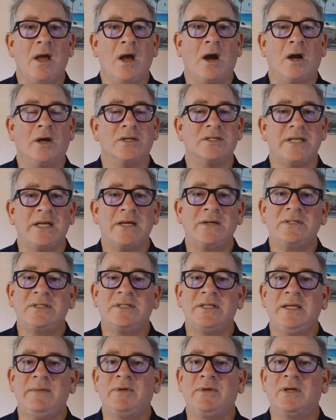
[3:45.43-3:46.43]
Our sales
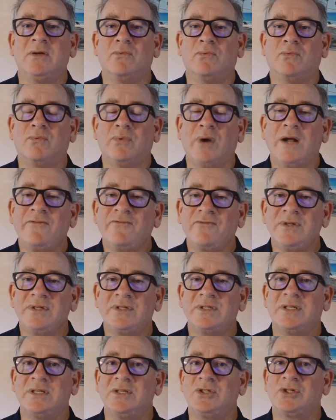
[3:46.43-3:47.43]
team can reference
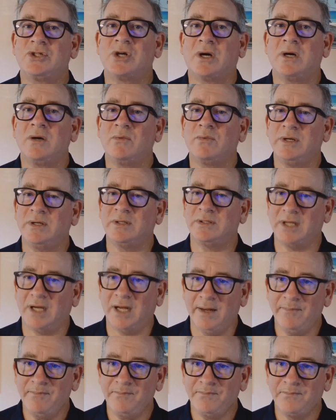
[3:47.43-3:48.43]
this chart real
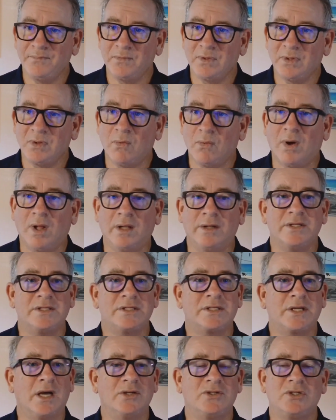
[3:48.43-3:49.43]
time while in
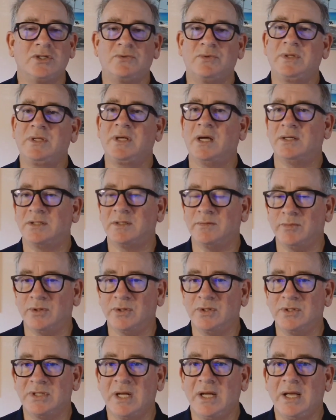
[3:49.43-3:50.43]
discussions with
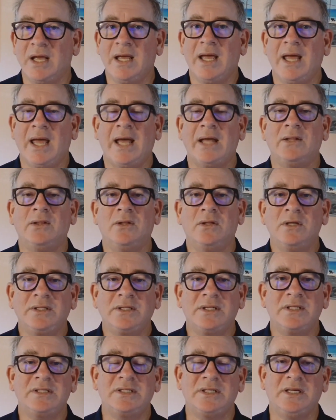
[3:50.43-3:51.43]
customers and look
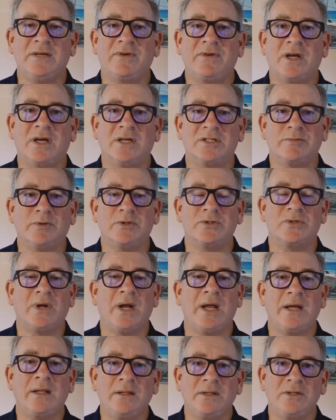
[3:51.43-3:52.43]
to see if customers are
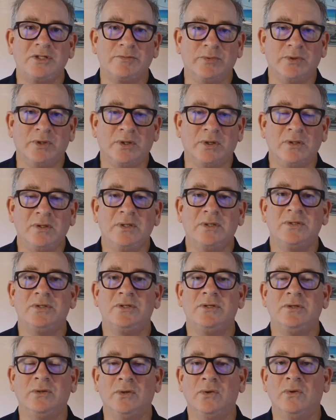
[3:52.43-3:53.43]
eligible
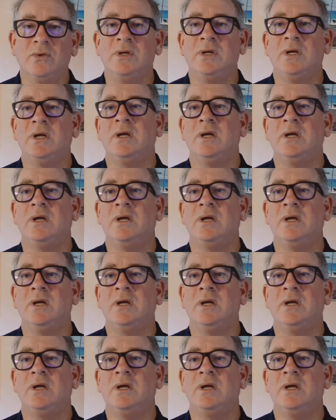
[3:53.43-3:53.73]
to